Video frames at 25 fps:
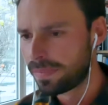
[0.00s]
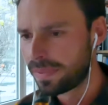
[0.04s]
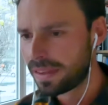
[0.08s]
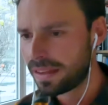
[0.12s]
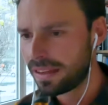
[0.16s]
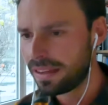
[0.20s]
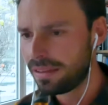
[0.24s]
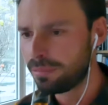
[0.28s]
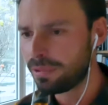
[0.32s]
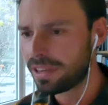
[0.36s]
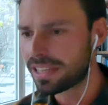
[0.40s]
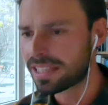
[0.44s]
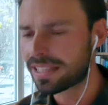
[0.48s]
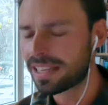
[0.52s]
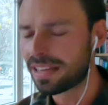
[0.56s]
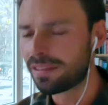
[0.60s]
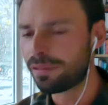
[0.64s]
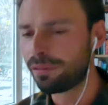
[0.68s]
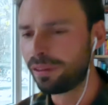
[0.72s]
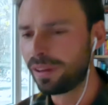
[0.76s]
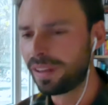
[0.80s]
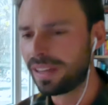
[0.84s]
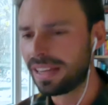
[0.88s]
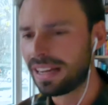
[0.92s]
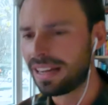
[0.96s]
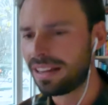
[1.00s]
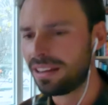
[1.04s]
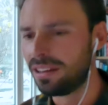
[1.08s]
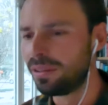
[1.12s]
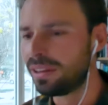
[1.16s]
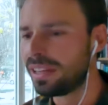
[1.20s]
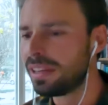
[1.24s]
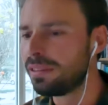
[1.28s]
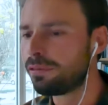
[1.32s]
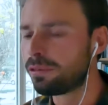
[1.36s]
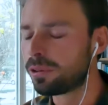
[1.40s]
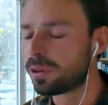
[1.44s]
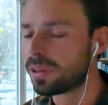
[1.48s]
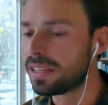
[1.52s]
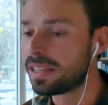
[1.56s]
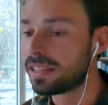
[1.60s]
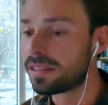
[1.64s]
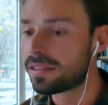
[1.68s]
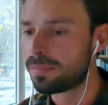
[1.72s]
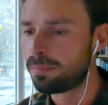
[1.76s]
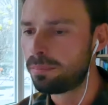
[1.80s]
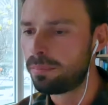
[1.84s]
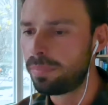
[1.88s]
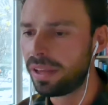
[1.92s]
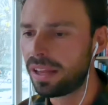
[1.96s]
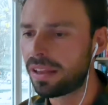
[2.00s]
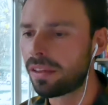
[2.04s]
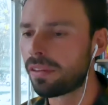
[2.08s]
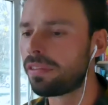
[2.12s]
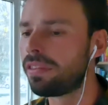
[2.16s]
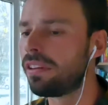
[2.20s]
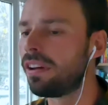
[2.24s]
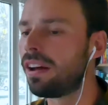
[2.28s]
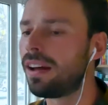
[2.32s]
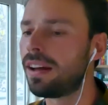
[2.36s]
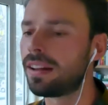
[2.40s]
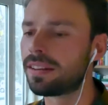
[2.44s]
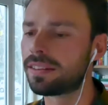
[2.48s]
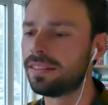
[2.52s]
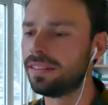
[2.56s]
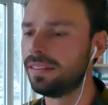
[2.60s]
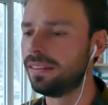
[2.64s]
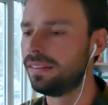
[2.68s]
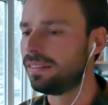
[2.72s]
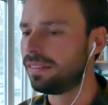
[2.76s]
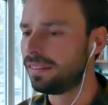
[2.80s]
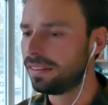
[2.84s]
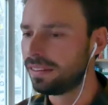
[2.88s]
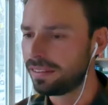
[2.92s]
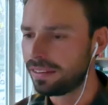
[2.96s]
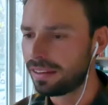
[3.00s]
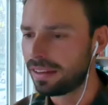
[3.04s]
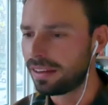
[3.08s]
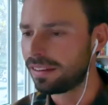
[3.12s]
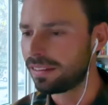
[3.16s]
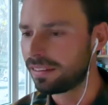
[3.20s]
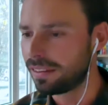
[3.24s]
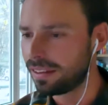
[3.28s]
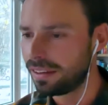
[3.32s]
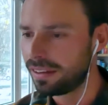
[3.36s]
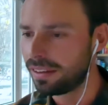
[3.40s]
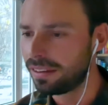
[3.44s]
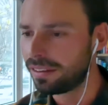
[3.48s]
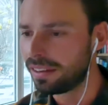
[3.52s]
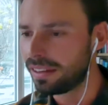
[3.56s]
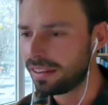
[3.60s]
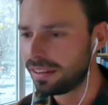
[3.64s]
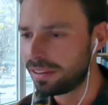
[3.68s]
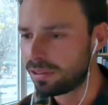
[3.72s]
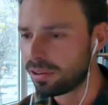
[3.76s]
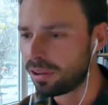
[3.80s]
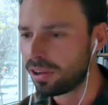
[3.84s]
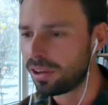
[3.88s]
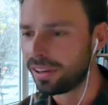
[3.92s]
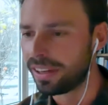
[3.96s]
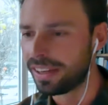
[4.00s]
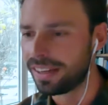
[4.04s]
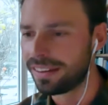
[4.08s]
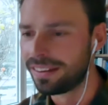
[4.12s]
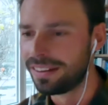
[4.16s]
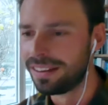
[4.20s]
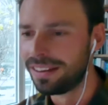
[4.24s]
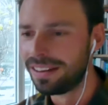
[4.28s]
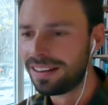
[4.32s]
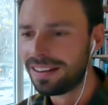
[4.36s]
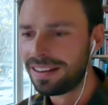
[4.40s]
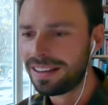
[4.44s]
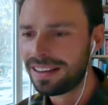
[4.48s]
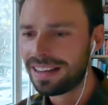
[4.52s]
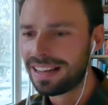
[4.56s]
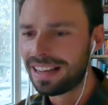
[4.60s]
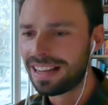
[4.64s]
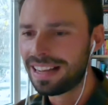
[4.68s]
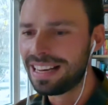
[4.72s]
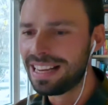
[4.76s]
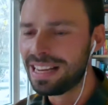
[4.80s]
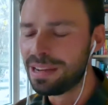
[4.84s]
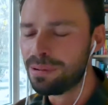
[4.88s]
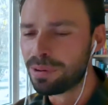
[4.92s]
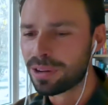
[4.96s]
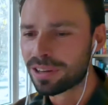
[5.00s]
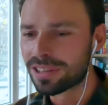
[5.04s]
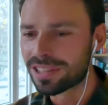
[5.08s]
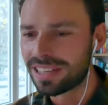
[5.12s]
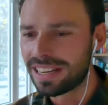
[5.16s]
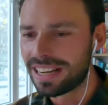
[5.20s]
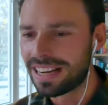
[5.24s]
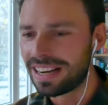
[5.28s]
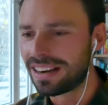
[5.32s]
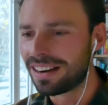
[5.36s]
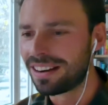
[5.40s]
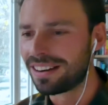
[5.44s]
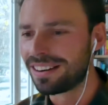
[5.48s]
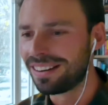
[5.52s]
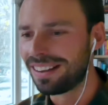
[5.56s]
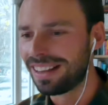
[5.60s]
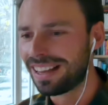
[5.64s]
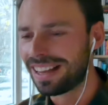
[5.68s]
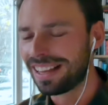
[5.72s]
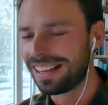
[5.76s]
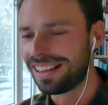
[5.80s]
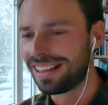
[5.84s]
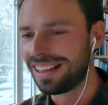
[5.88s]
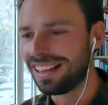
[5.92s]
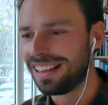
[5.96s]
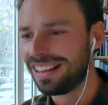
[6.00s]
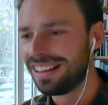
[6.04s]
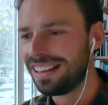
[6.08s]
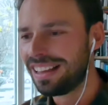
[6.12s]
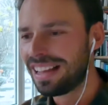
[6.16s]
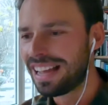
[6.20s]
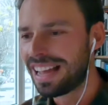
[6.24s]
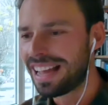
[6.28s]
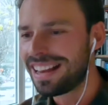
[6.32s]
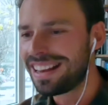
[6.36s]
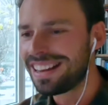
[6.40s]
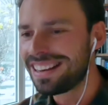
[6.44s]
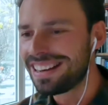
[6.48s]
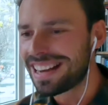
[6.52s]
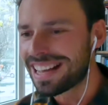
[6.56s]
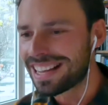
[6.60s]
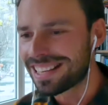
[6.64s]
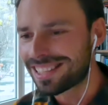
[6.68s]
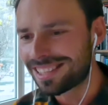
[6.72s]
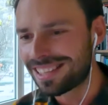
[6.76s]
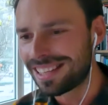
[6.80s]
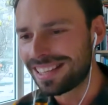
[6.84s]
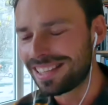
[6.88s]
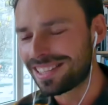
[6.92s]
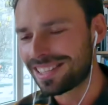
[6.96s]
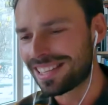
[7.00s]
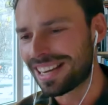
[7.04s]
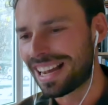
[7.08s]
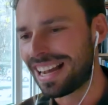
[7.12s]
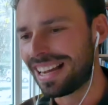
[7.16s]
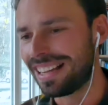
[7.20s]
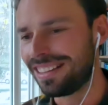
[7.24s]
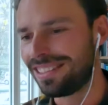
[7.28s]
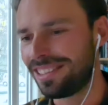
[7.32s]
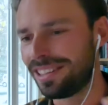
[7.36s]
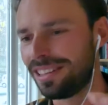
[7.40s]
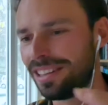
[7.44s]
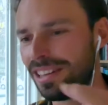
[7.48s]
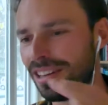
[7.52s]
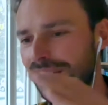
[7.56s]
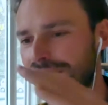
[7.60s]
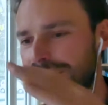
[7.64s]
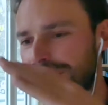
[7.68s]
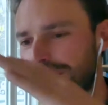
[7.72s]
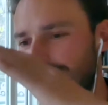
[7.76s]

in West Africa, looking for this picatartes, as he called it. And he was there, at a nesting site, this